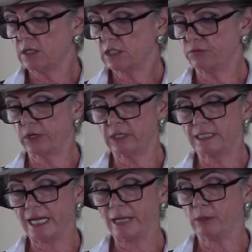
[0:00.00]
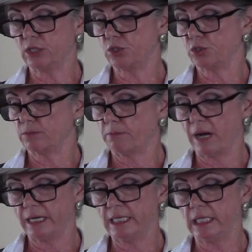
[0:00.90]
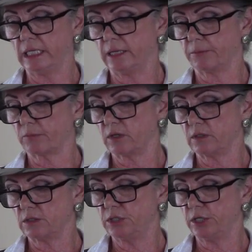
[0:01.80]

severely damage by eating it.